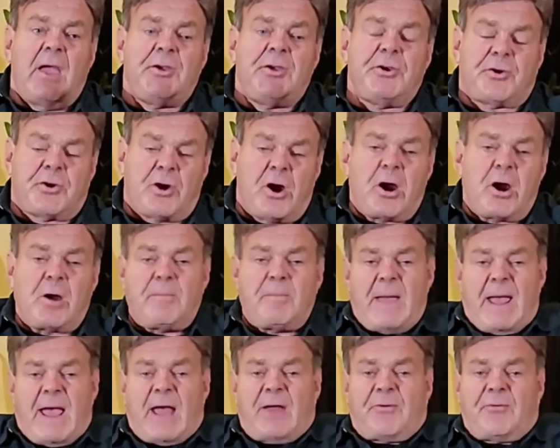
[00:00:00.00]
your car
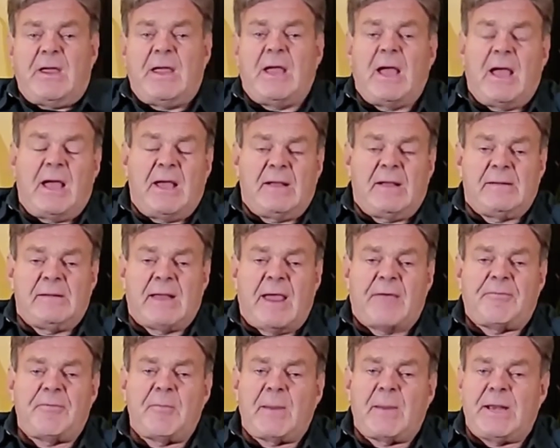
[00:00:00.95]
battery,
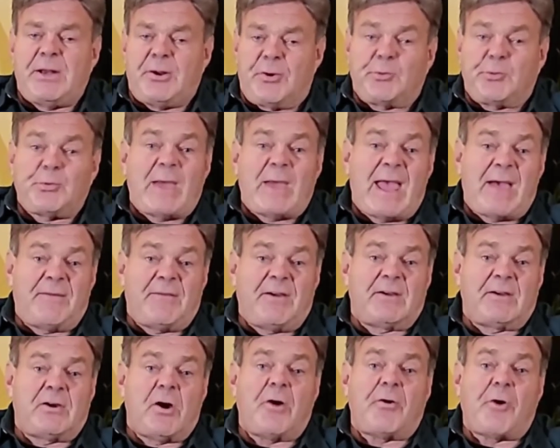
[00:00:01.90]
everybody knows we have
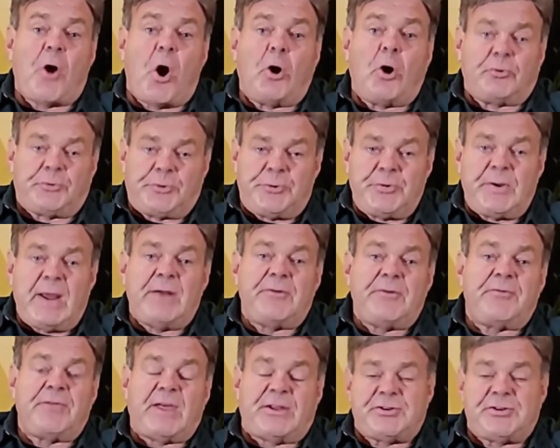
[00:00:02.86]
a car
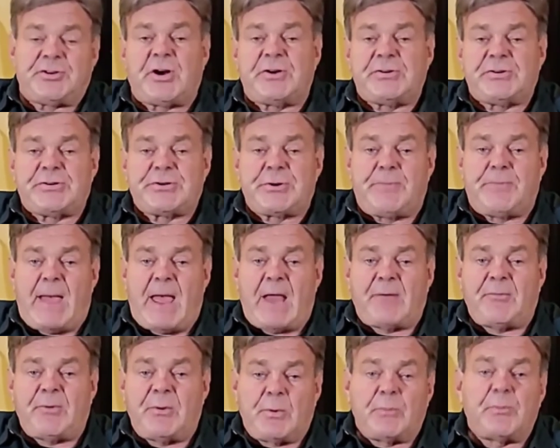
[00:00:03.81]
alternator that charges our
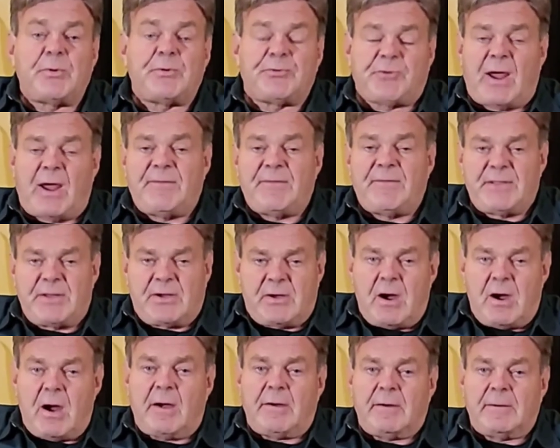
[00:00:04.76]
battery when we're driving the
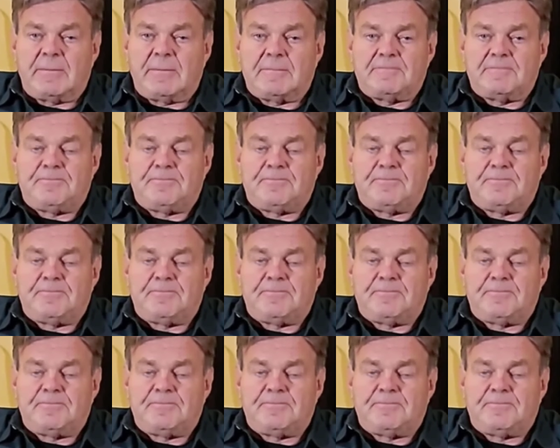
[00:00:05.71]
car.